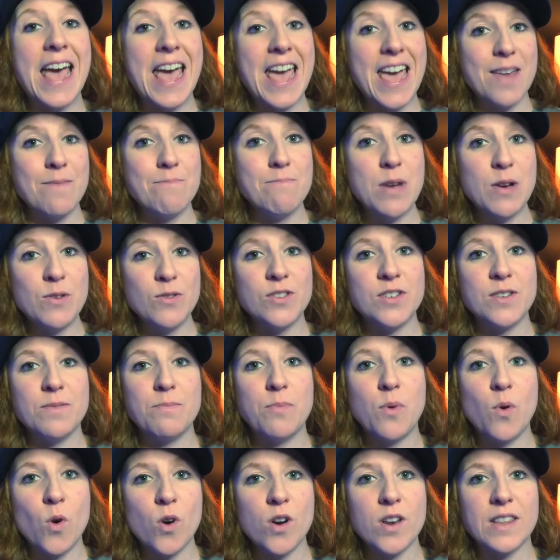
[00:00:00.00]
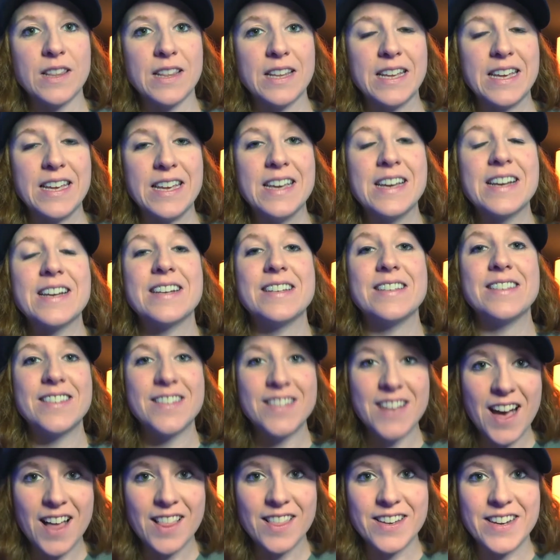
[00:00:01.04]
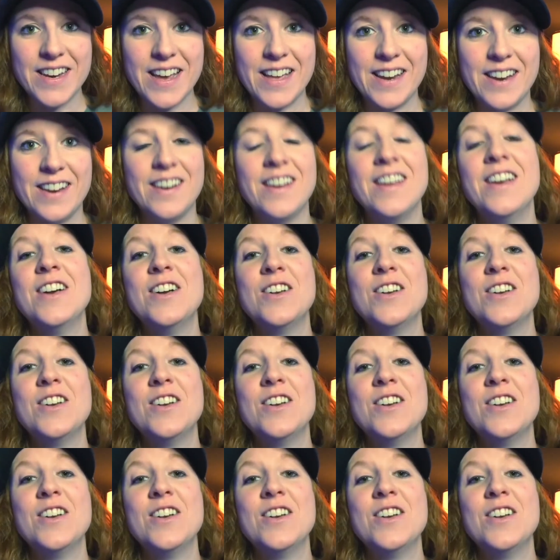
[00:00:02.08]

and most importantly, consolidated